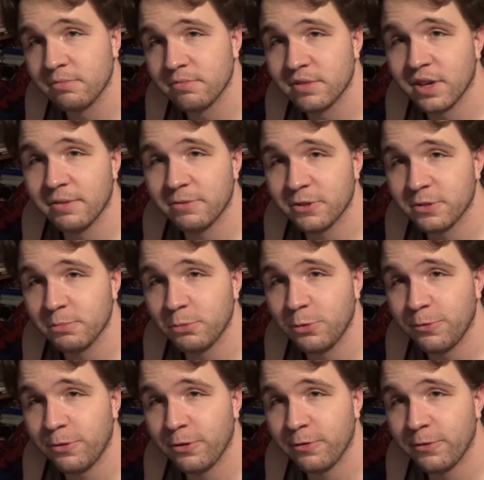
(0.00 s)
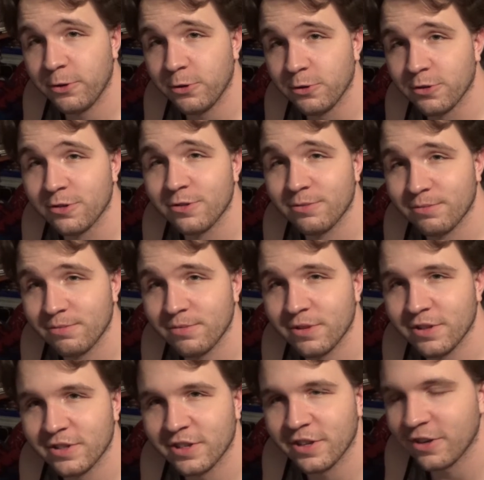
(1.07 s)
Time for some movie reviews.
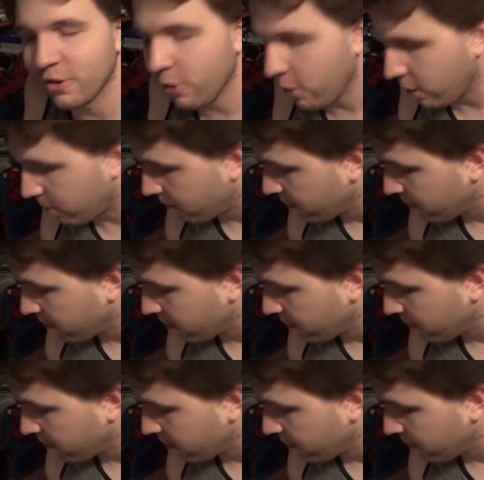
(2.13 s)
Let's get going.